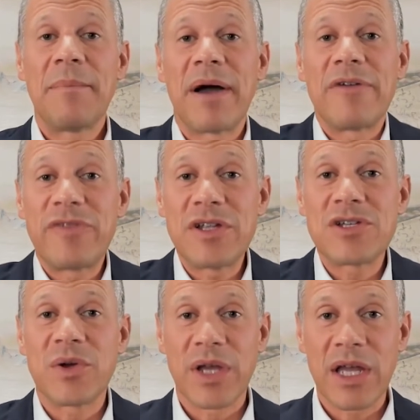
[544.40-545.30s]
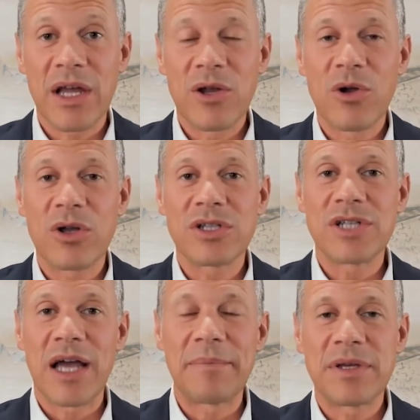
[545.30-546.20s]
by featuring local
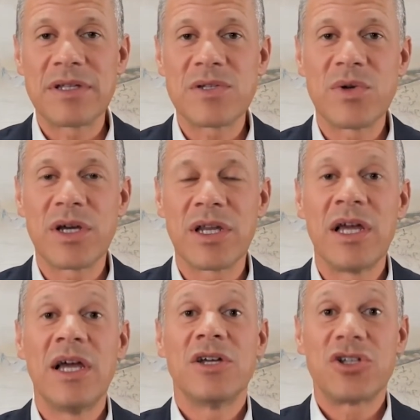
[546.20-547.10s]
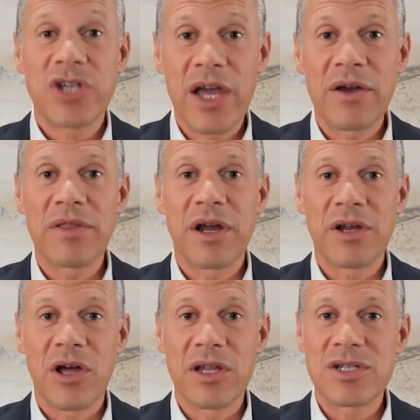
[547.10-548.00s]
champions who can share their
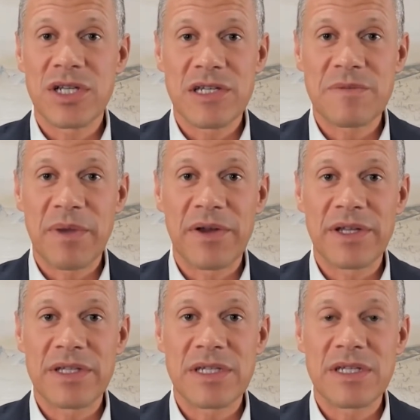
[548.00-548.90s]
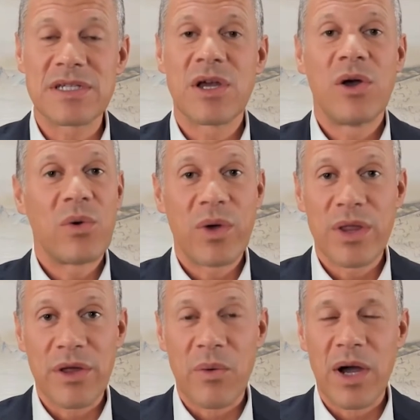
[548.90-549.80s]
knowledge and experiences
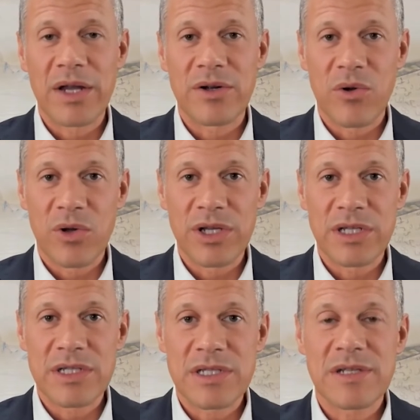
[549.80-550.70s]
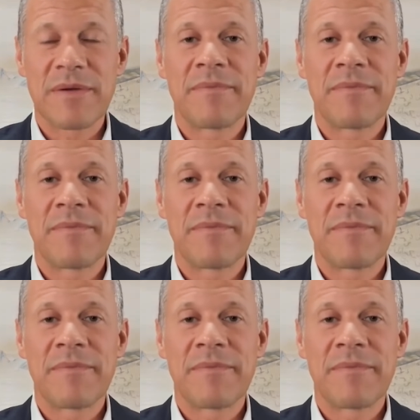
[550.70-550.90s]
with a wider audience.